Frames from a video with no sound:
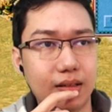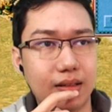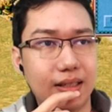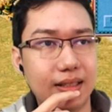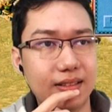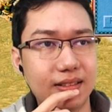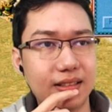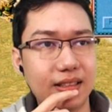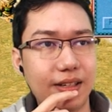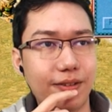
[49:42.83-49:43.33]

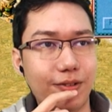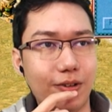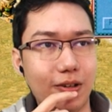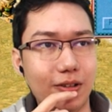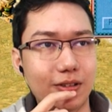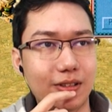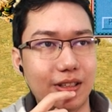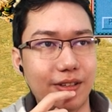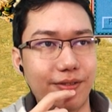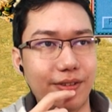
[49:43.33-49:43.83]
Let's see if
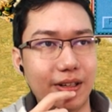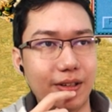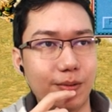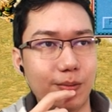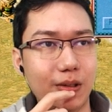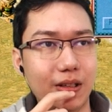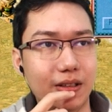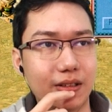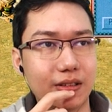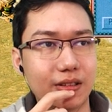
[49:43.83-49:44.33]
auto-defend
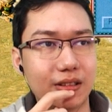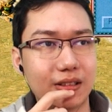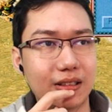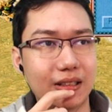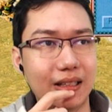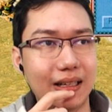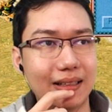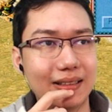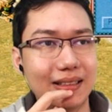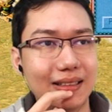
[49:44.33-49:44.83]
works.
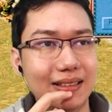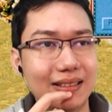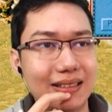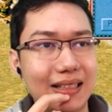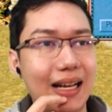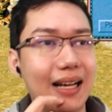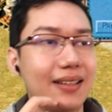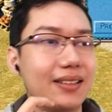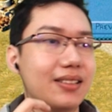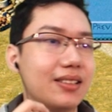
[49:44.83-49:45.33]
Collecting
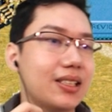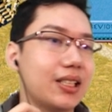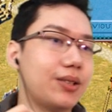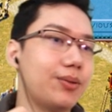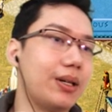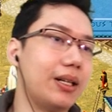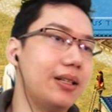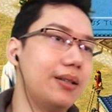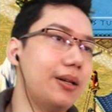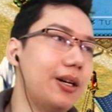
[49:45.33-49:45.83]
taxes as
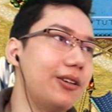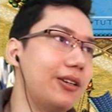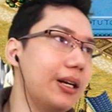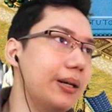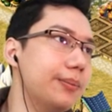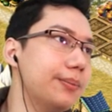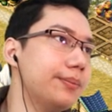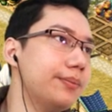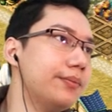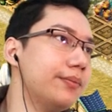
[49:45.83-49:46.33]
well.
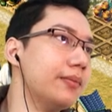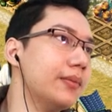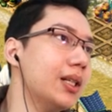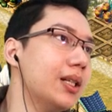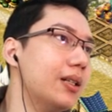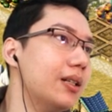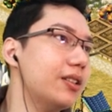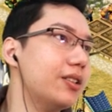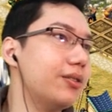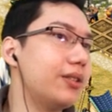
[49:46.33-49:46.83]
Okay.
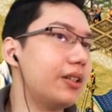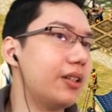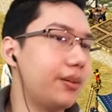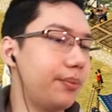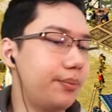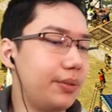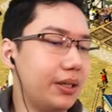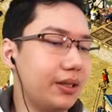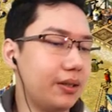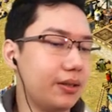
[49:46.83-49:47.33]
So we gotta
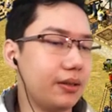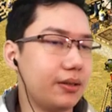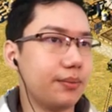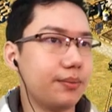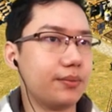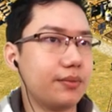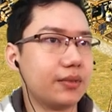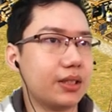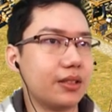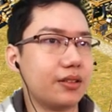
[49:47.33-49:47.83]
build...
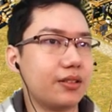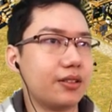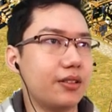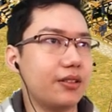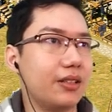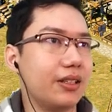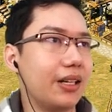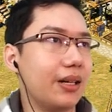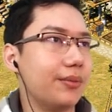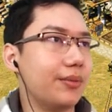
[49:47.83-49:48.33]
Let's
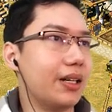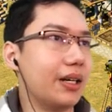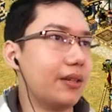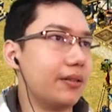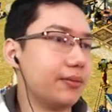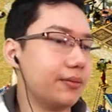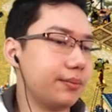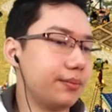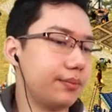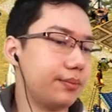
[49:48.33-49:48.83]
slow the game
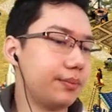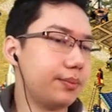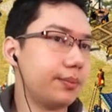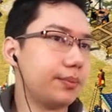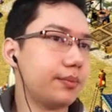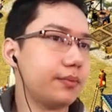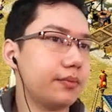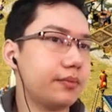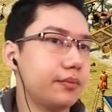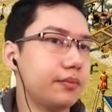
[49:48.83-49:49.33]
down.
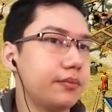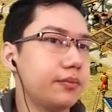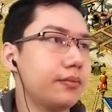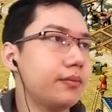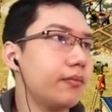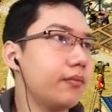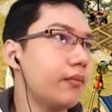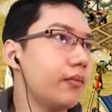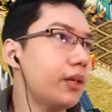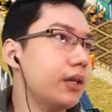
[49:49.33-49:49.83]

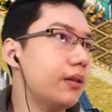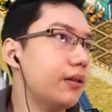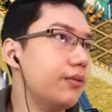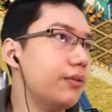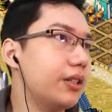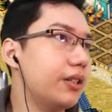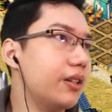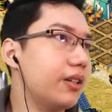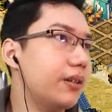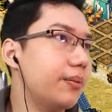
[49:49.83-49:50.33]

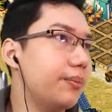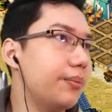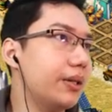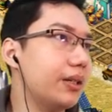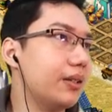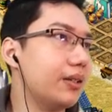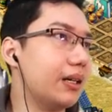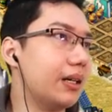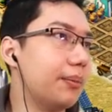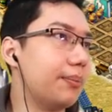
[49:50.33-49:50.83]
We gotta
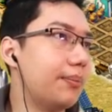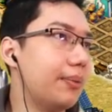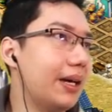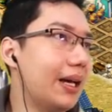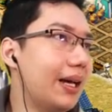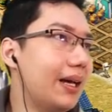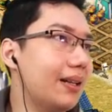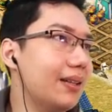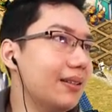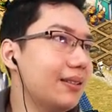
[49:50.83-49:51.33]
build a
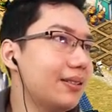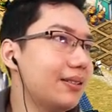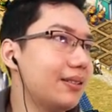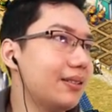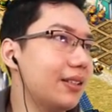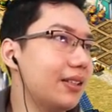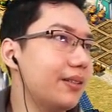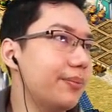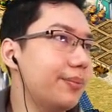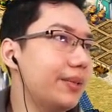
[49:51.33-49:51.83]

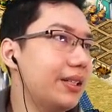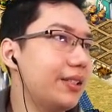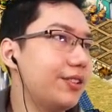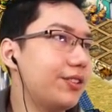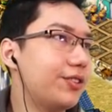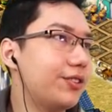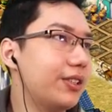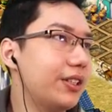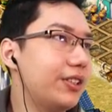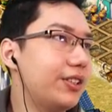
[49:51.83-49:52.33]
palace.
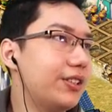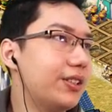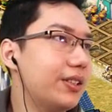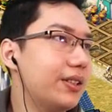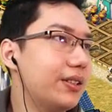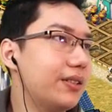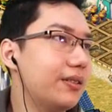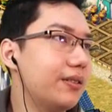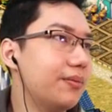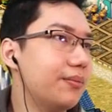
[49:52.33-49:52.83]

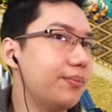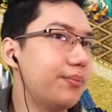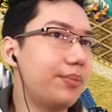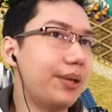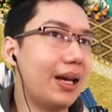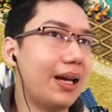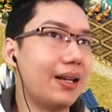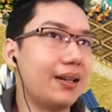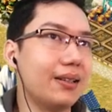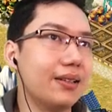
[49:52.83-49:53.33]
Administration
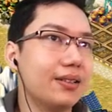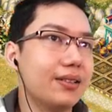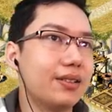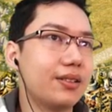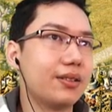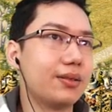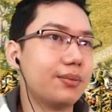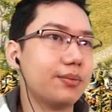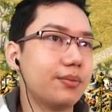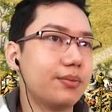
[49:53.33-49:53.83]

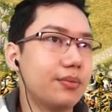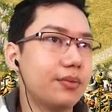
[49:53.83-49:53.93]
palace.